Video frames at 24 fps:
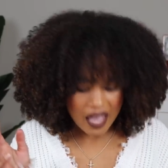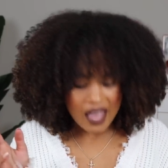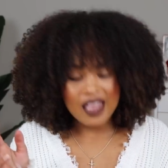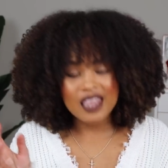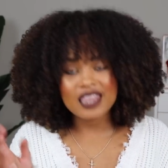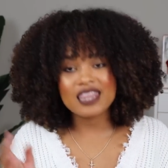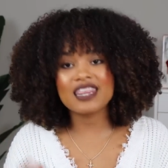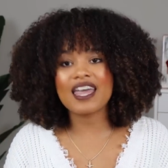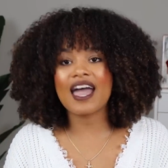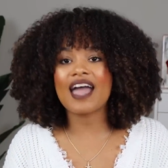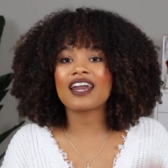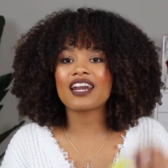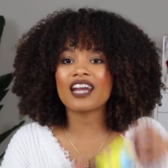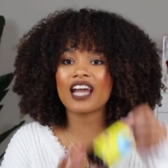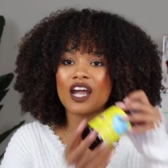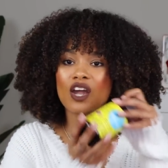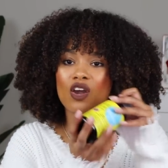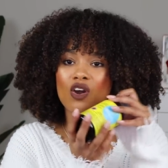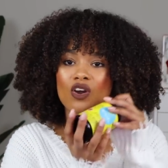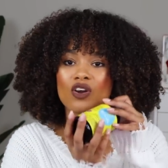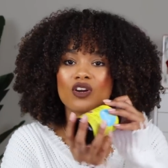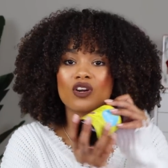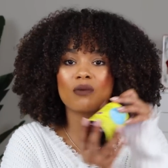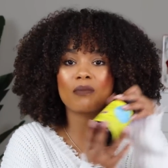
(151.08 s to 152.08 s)
Then I
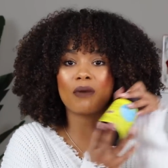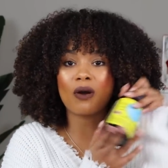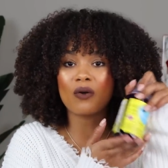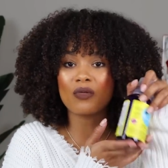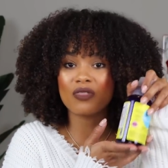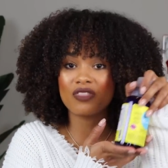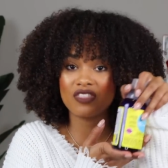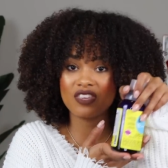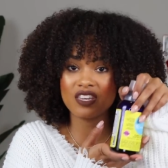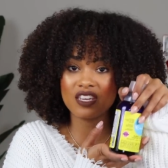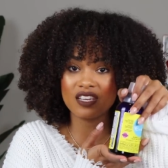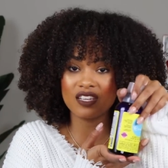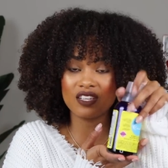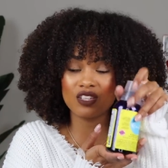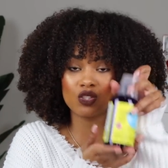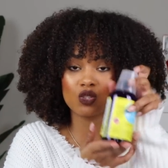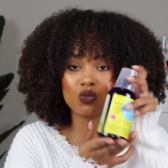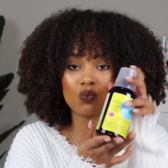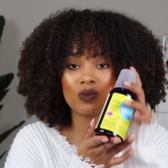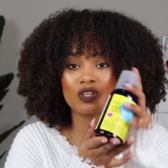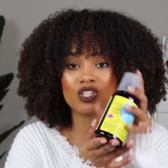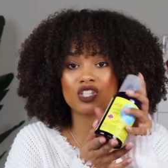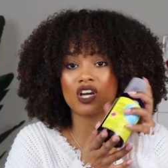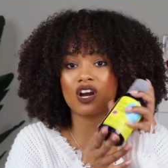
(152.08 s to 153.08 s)
heard about
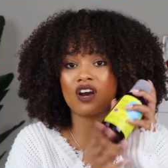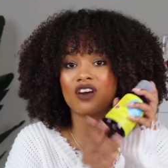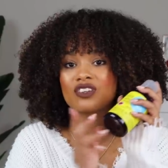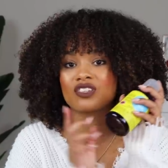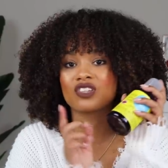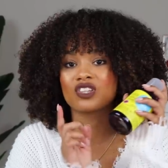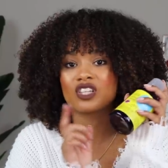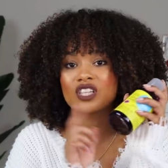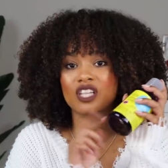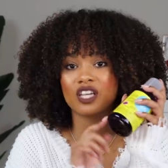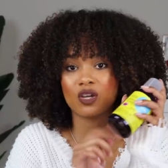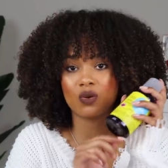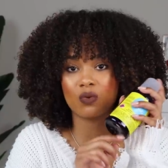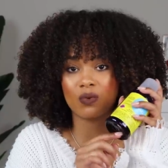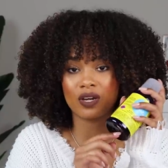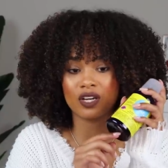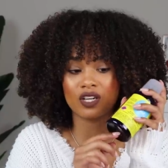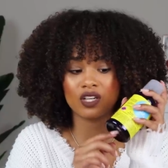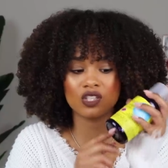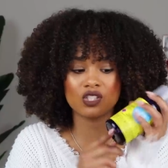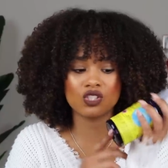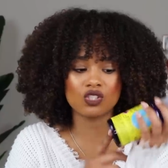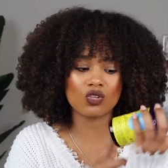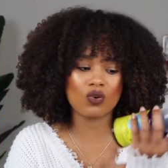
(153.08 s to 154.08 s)
these, which are
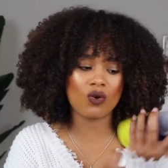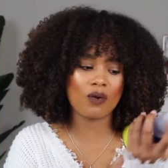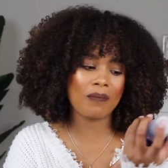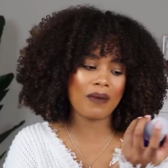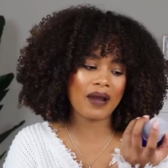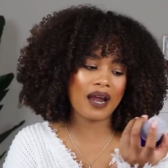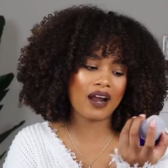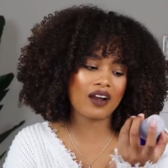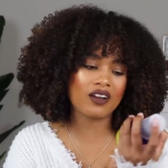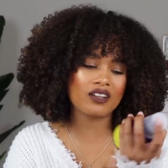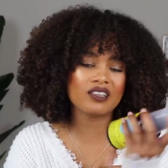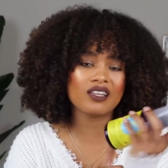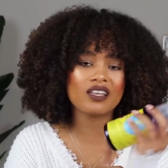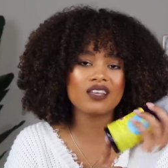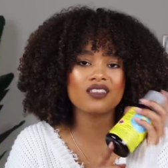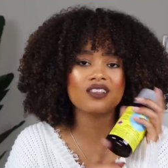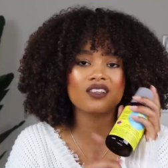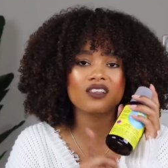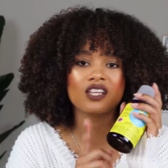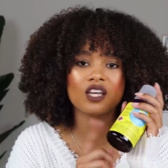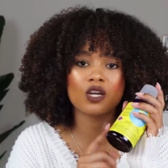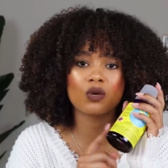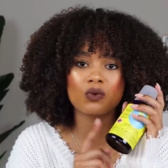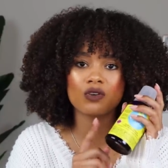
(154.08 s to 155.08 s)
liquid. So apparently the
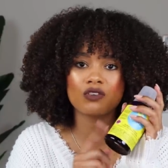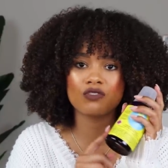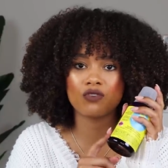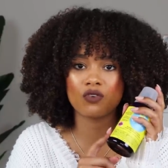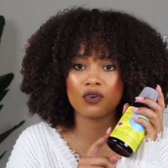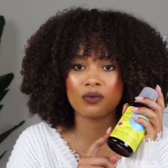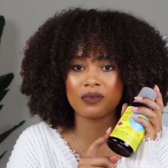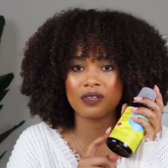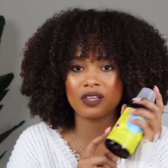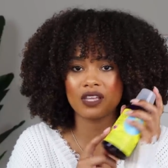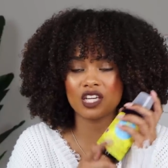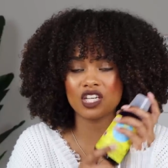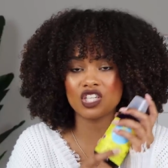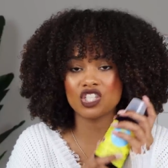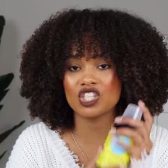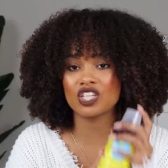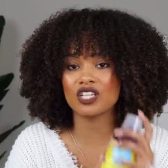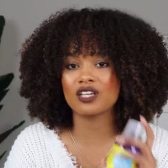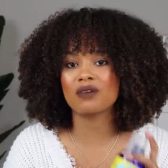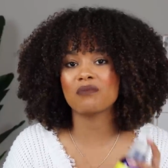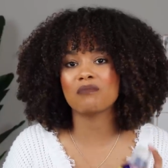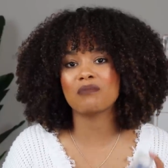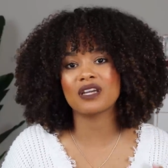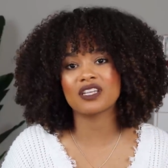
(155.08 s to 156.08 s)
liquid
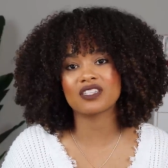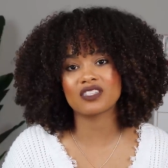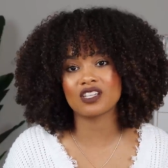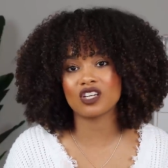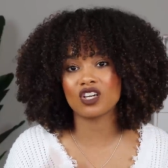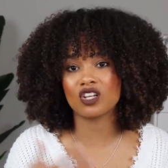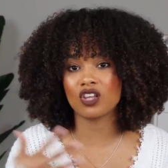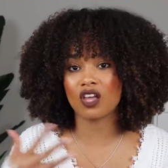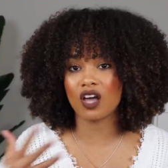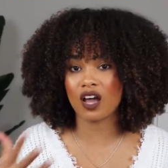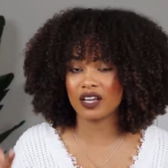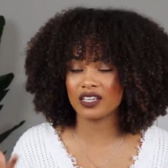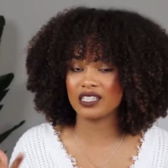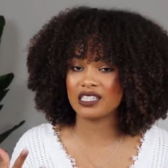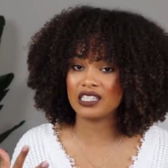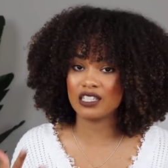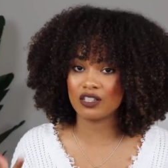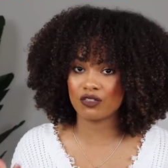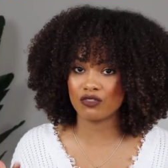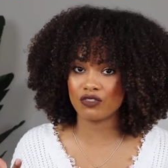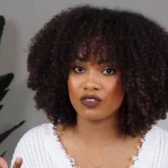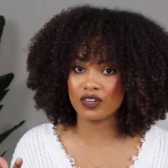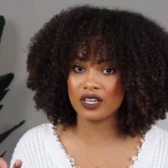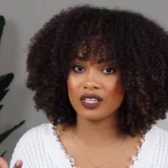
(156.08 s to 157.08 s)
formulation makes it a lot
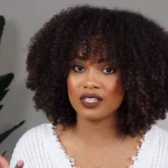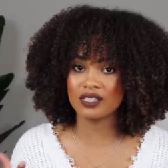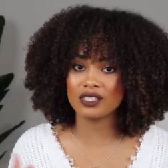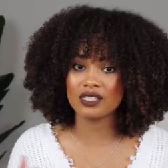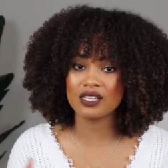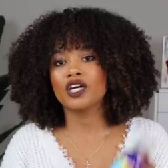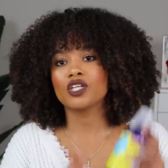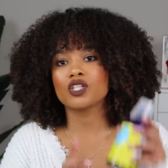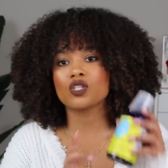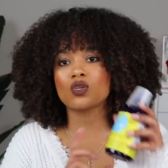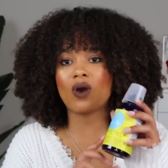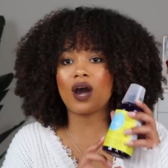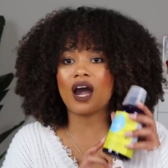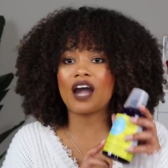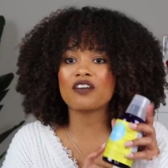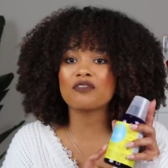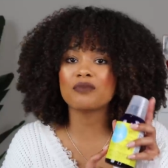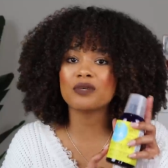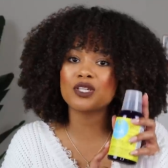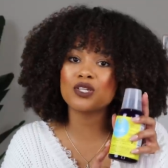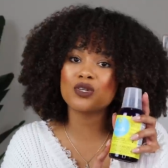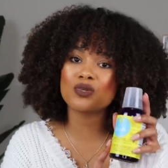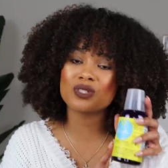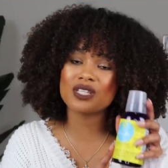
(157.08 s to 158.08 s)
different. So I've
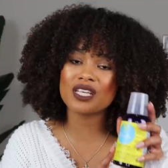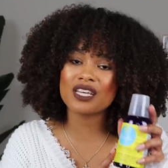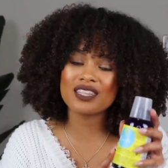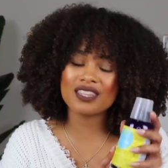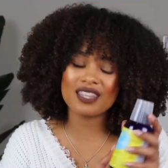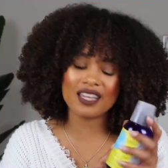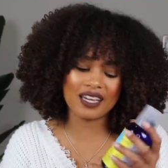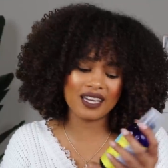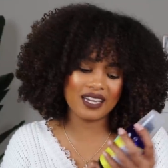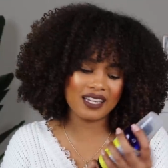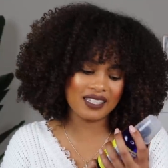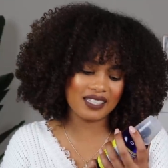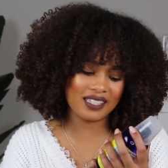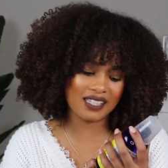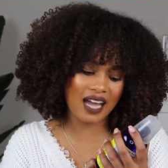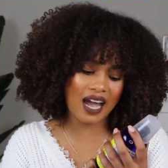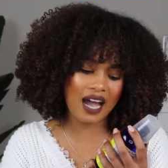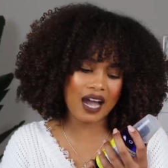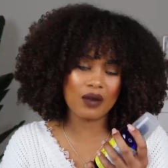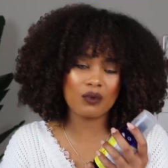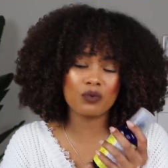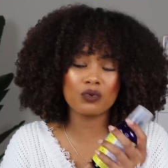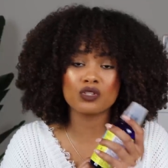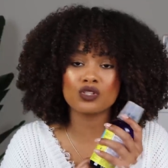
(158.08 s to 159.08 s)
been using this.
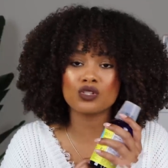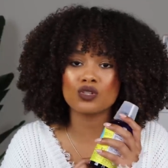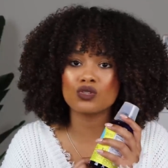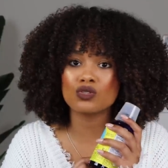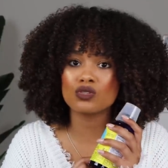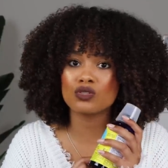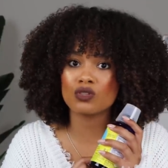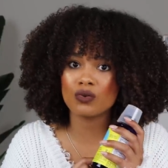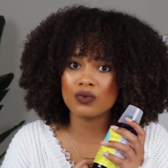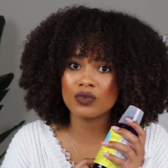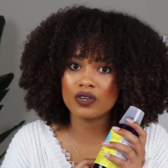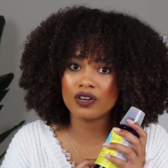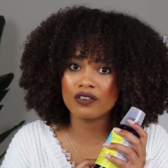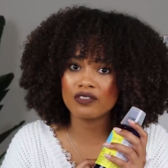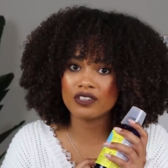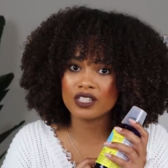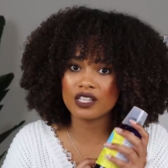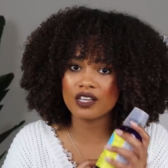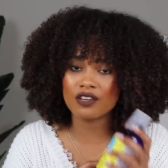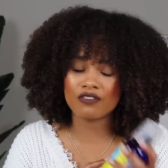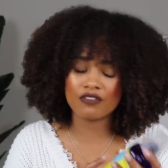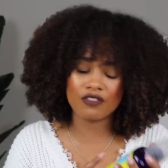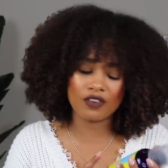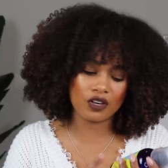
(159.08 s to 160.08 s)
I was so nervous
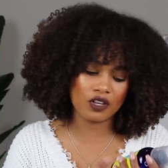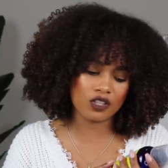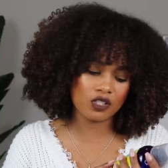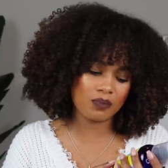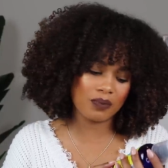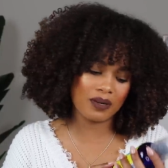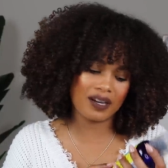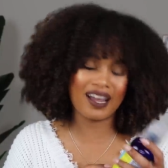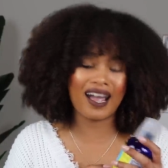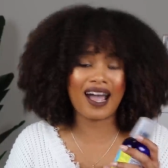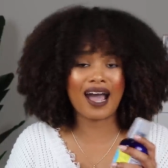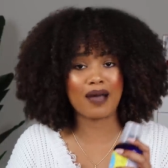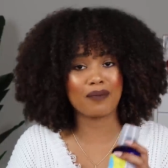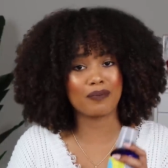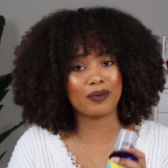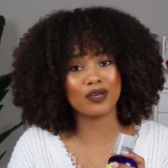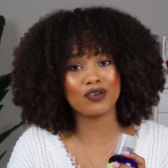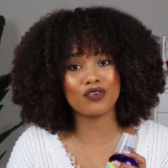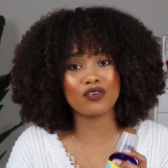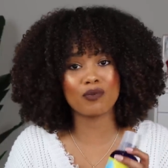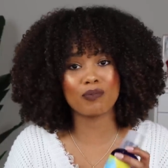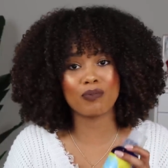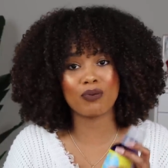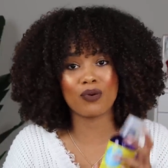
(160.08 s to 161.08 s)
at first, but happy
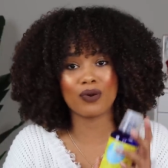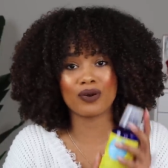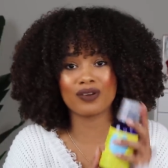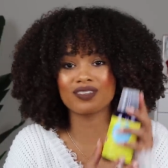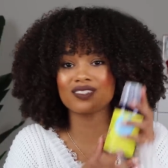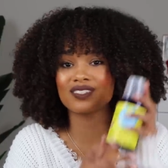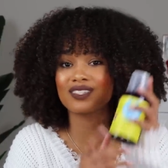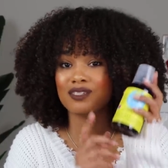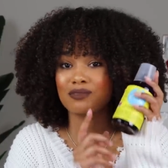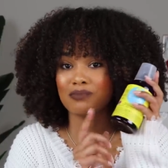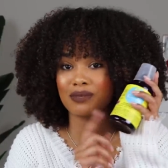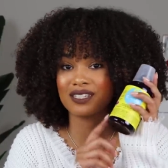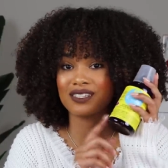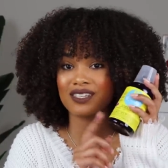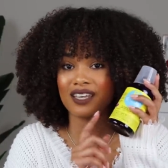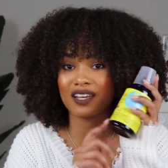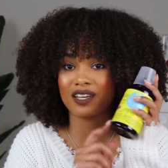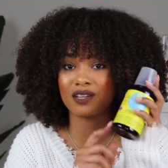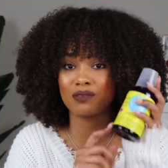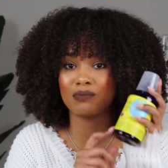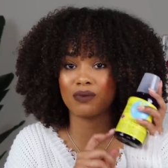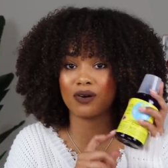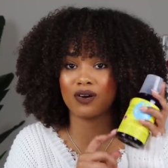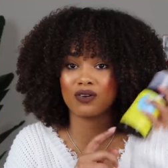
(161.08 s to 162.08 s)
to report this is my
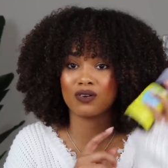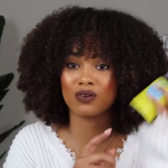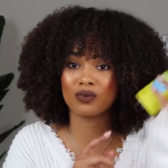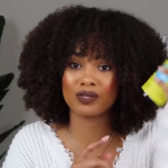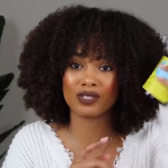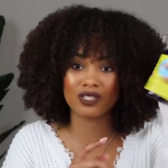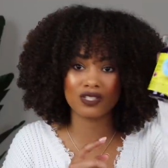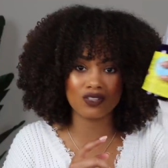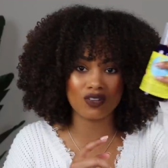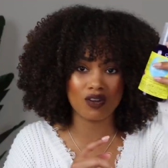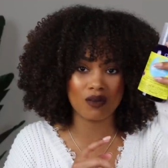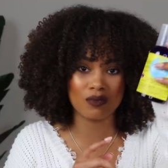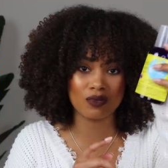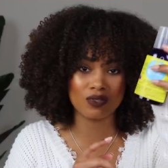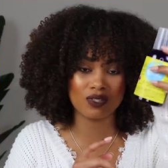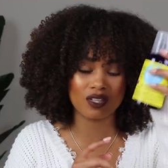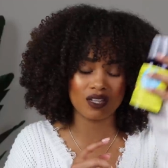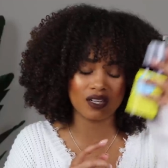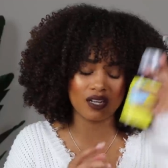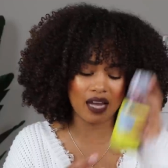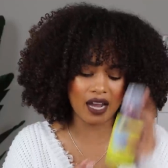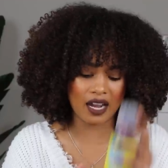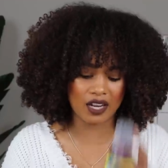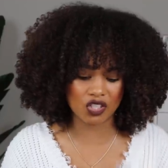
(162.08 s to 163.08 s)
second bottle, which is almost
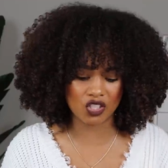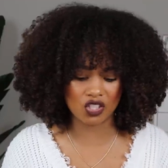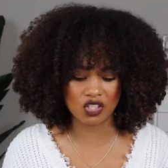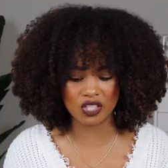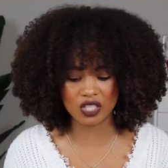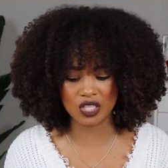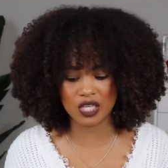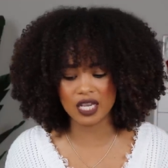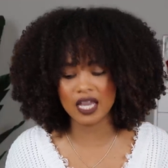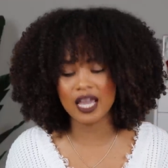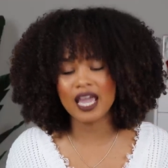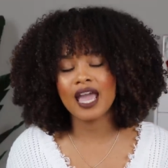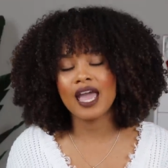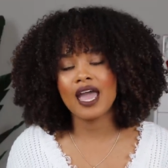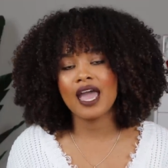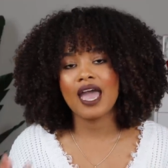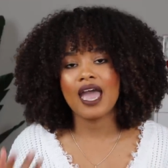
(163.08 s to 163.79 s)
done actually.